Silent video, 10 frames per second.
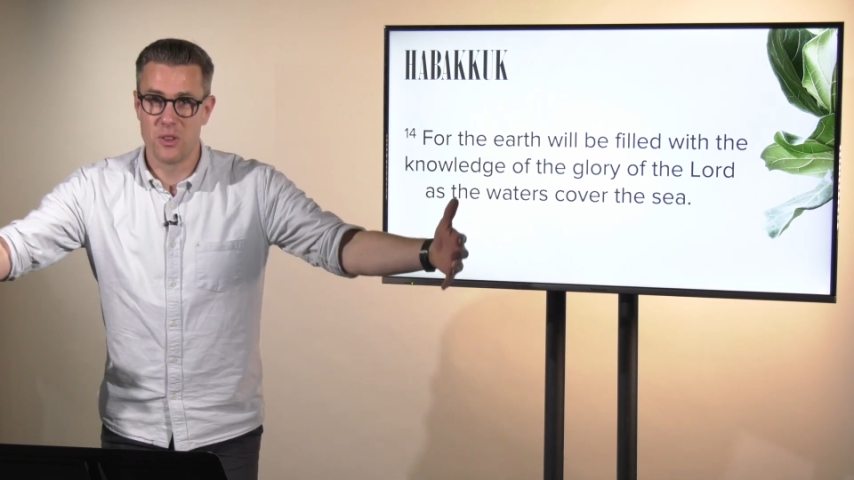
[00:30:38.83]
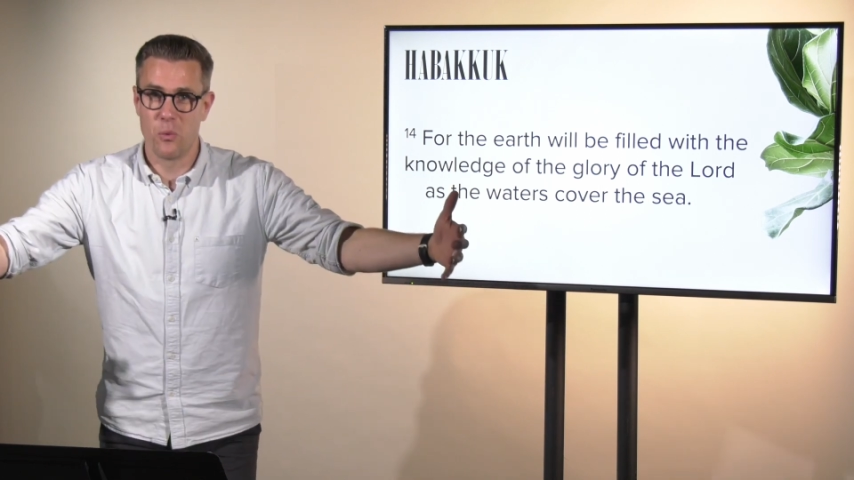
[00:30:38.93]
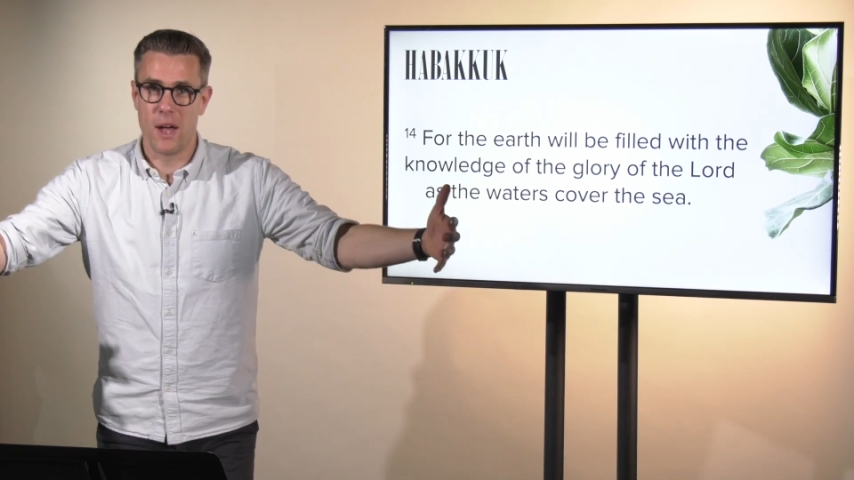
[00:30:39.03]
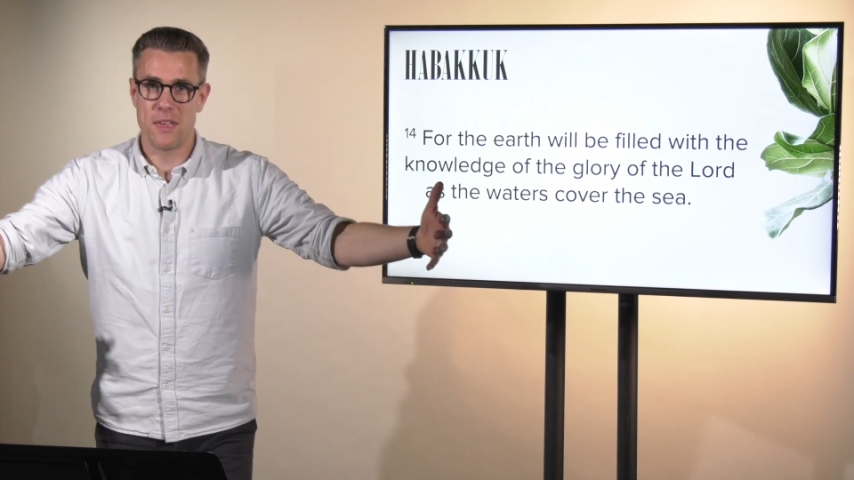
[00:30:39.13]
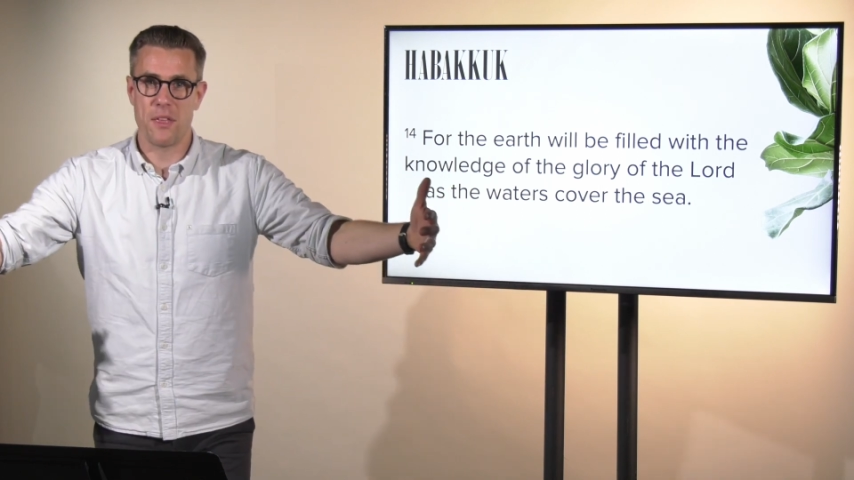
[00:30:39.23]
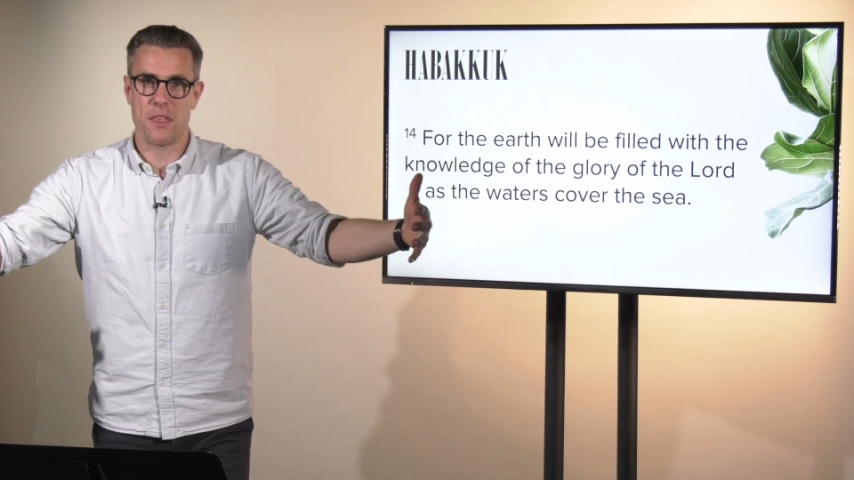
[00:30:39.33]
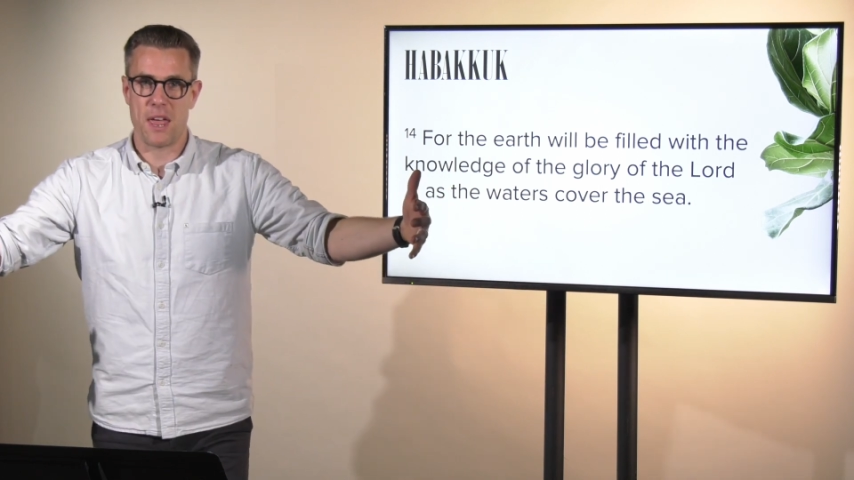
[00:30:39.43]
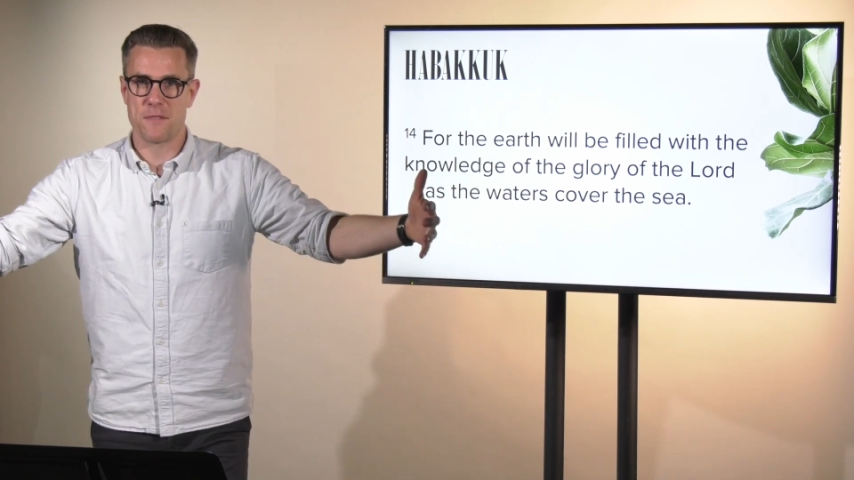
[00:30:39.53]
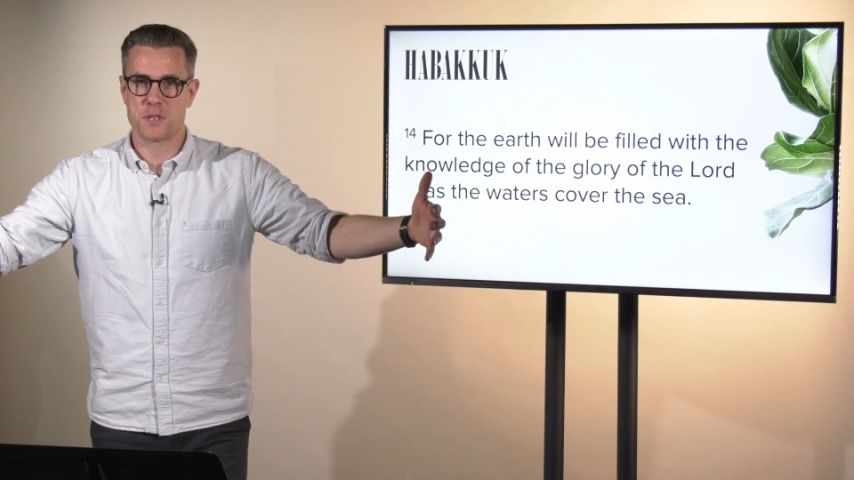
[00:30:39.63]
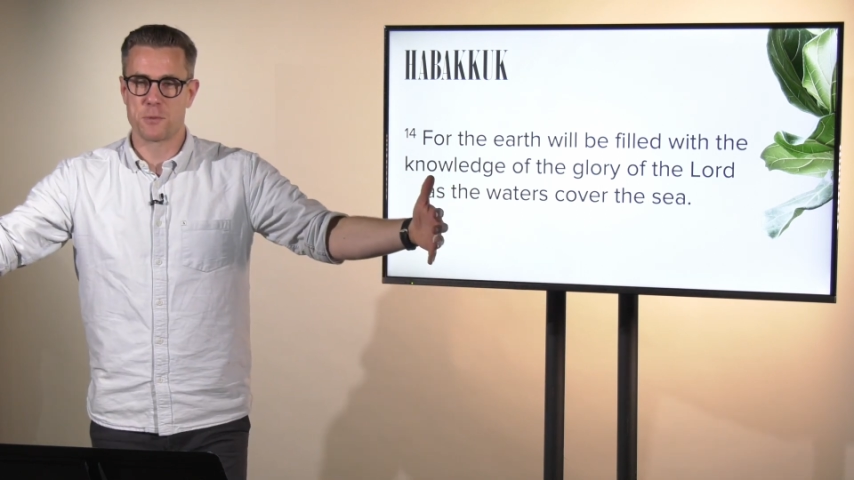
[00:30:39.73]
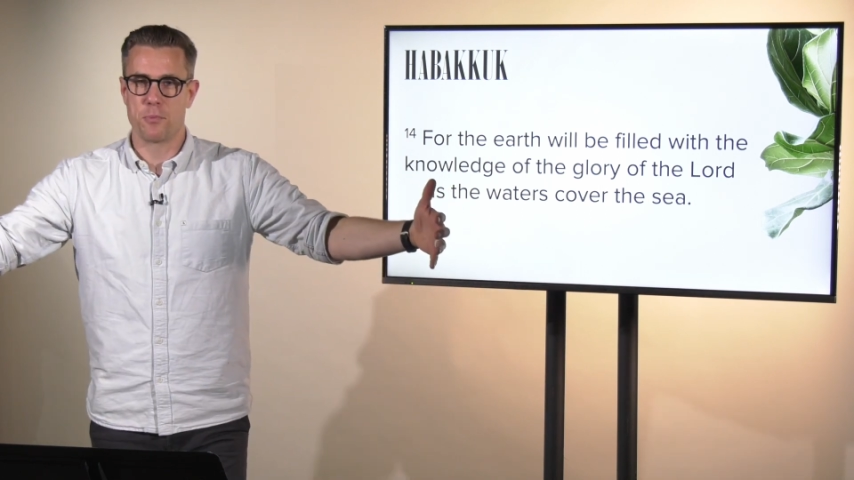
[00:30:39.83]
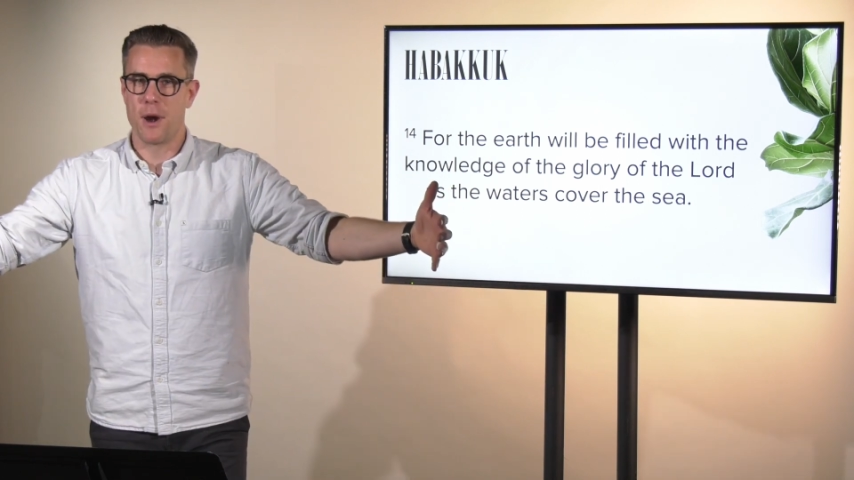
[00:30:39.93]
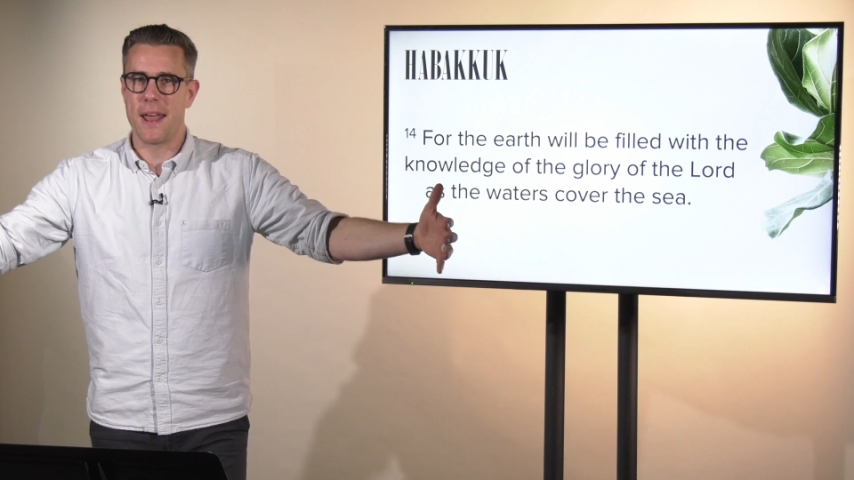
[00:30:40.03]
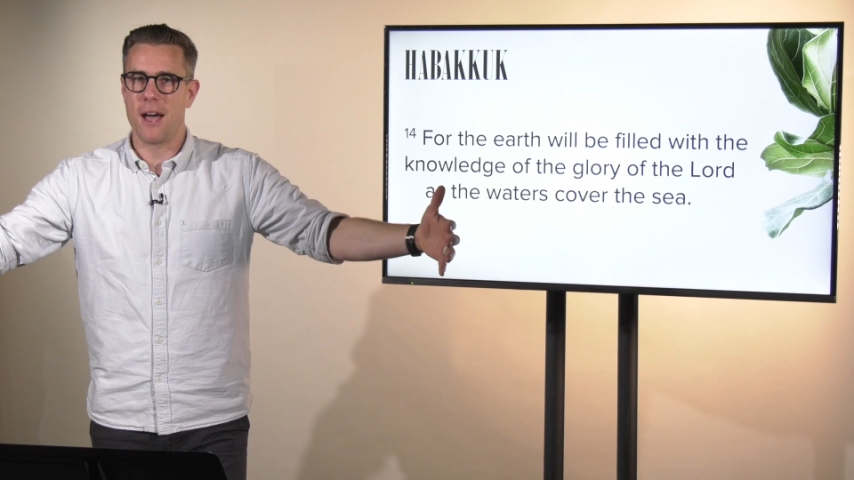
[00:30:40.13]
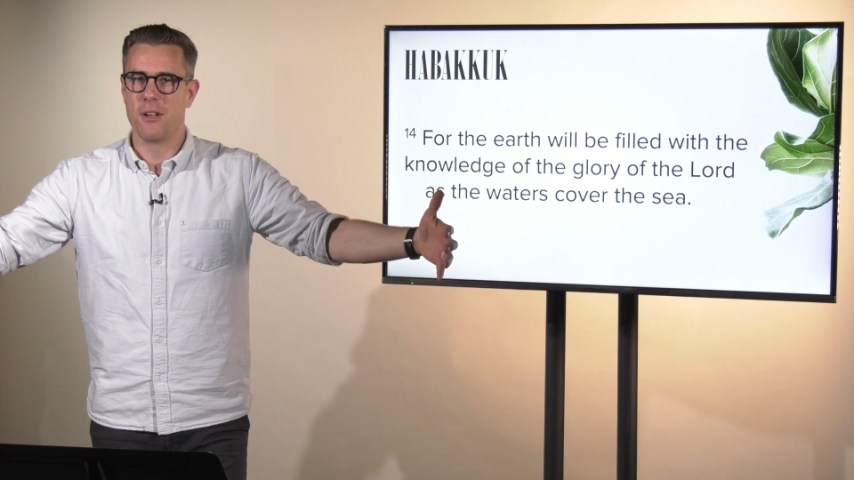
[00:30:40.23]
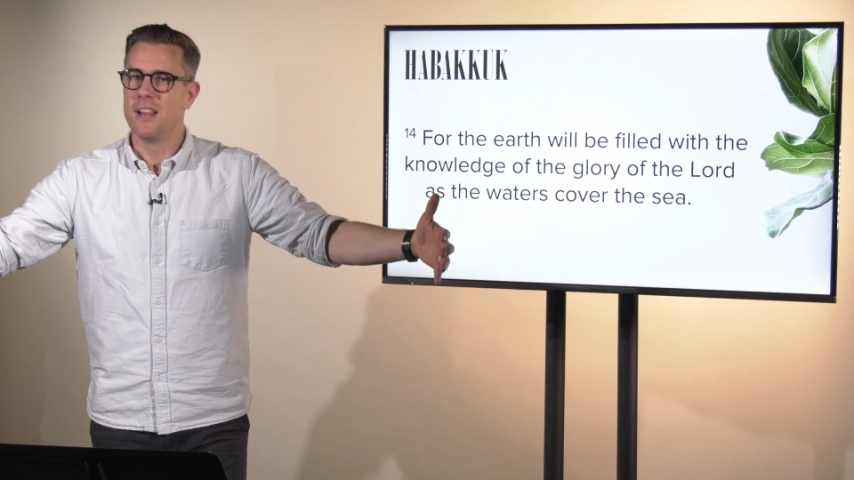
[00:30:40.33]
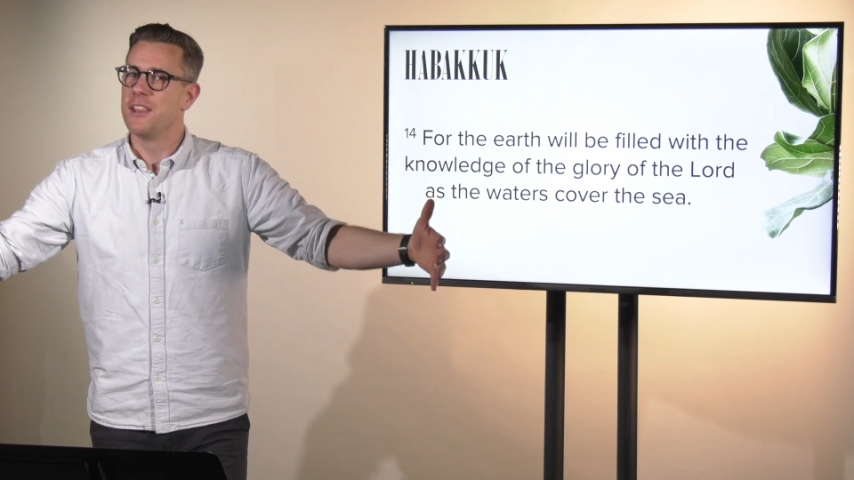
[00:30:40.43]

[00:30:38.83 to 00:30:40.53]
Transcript: way that they have spread out,